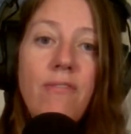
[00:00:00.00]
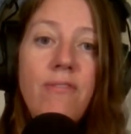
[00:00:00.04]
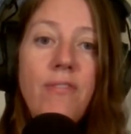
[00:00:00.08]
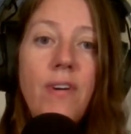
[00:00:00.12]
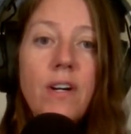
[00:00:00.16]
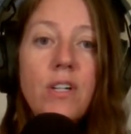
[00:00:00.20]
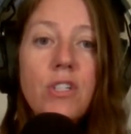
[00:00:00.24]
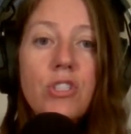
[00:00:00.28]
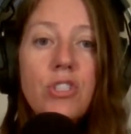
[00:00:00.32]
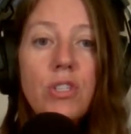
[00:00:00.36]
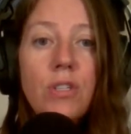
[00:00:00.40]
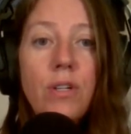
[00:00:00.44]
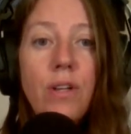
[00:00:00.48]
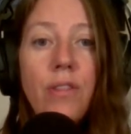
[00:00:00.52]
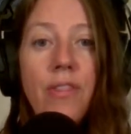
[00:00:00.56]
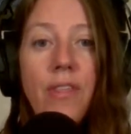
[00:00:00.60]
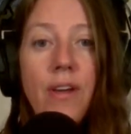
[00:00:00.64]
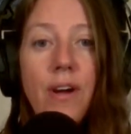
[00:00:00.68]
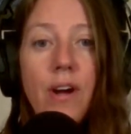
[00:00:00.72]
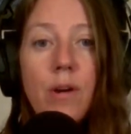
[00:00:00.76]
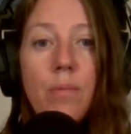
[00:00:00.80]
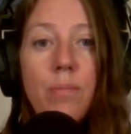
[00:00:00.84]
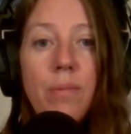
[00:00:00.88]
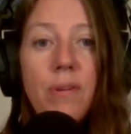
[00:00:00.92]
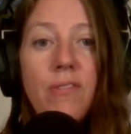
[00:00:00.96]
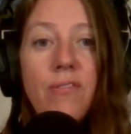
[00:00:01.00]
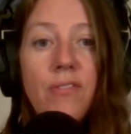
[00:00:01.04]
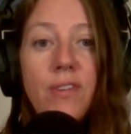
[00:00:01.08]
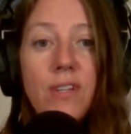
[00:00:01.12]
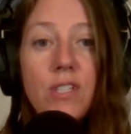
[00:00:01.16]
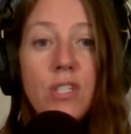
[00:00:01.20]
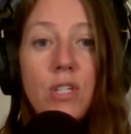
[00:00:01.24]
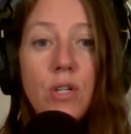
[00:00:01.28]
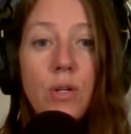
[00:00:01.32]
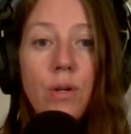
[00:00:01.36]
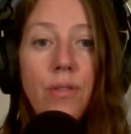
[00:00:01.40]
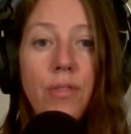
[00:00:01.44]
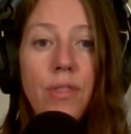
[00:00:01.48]
functional therapy,
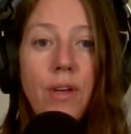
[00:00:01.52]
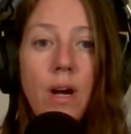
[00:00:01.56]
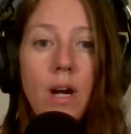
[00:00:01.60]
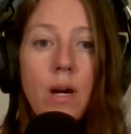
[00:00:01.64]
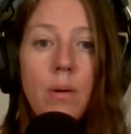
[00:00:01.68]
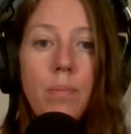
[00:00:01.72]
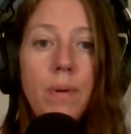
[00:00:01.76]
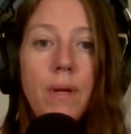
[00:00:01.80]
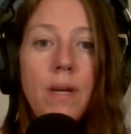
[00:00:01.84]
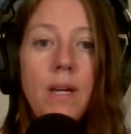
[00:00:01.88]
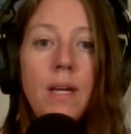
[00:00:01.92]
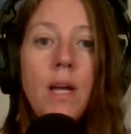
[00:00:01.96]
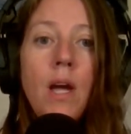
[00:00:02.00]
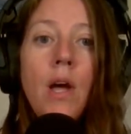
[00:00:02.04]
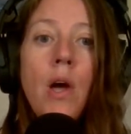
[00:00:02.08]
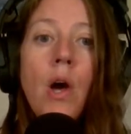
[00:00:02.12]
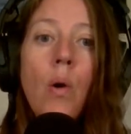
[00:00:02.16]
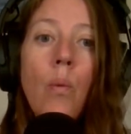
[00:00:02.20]
physiotherapy,